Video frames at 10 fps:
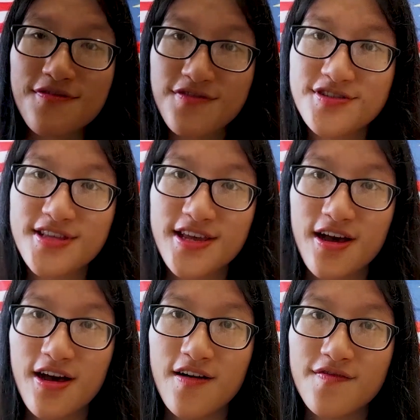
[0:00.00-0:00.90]
the first day
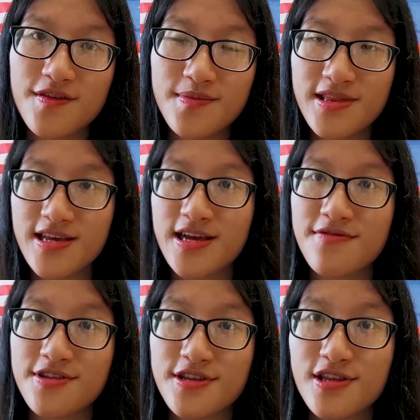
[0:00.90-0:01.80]
of the Merdeka
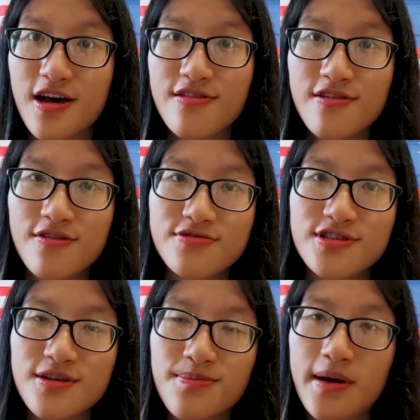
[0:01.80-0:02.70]
Readathon
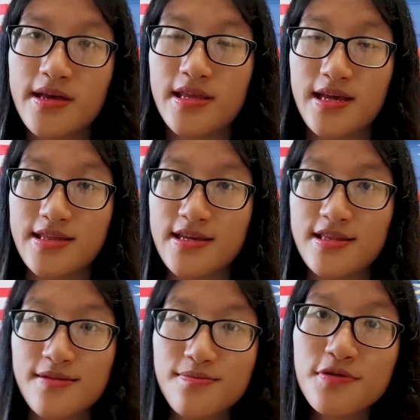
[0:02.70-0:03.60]
hosted by the
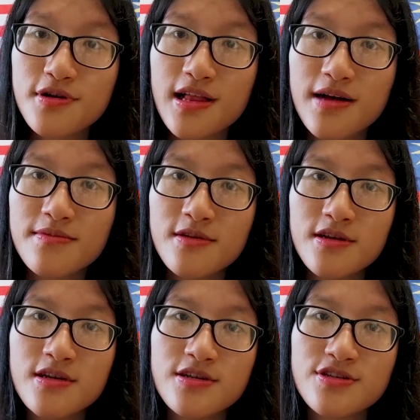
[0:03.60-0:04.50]
Untitled Book Club.
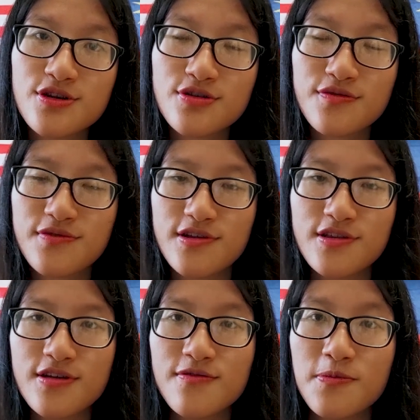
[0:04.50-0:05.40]
So the
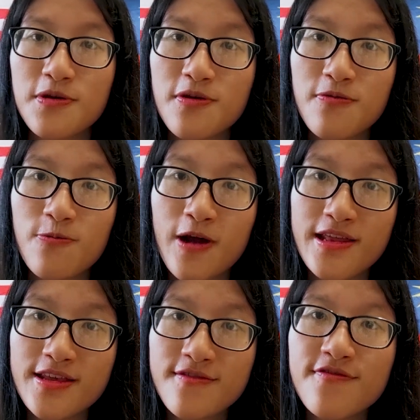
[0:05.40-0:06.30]
readathon will be
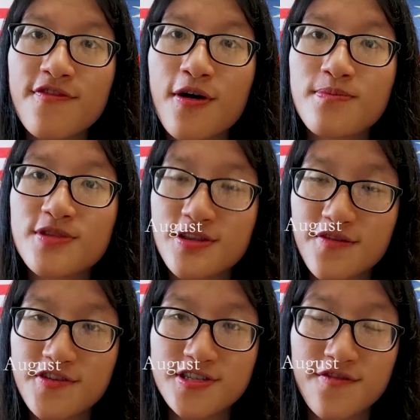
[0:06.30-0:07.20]
running from
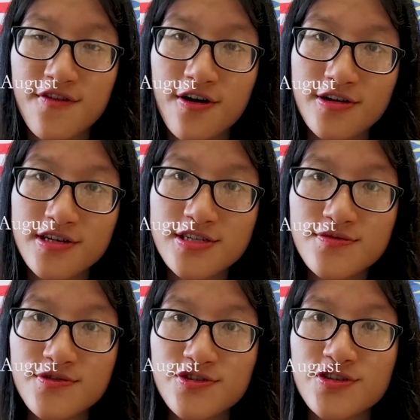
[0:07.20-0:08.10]
thirty-first of
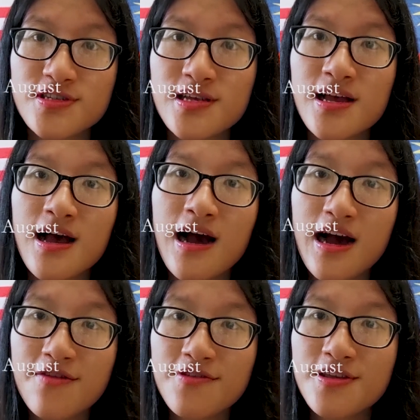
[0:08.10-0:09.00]
August, which is
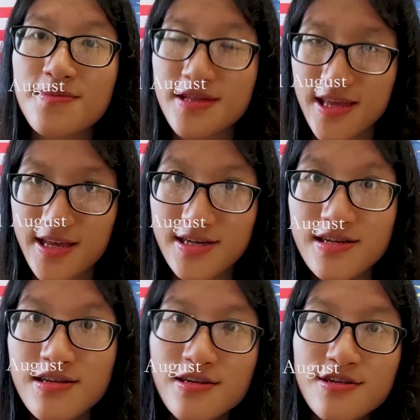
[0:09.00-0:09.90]
Hari
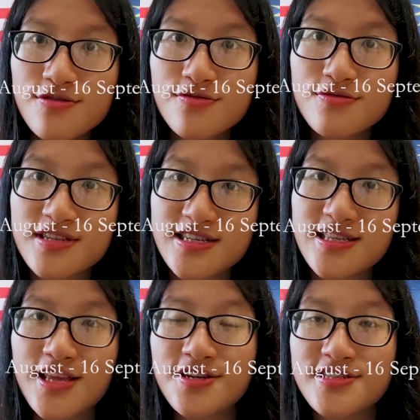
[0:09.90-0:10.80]
Merdeka, to
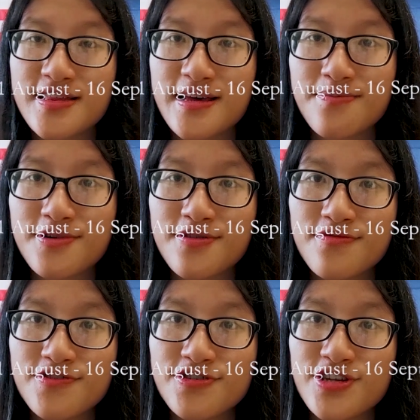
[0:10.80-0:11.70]
sixteenth of September,
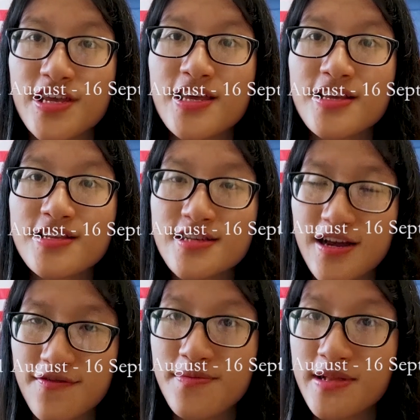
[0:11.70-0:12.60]
which is
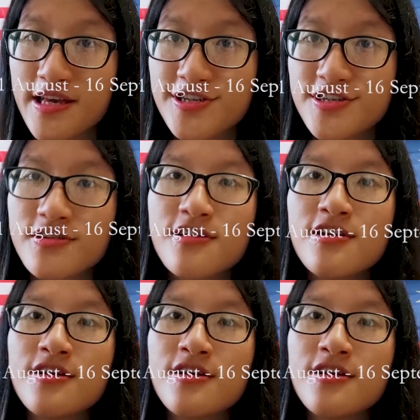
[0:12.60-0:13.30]
Hari Malaysia.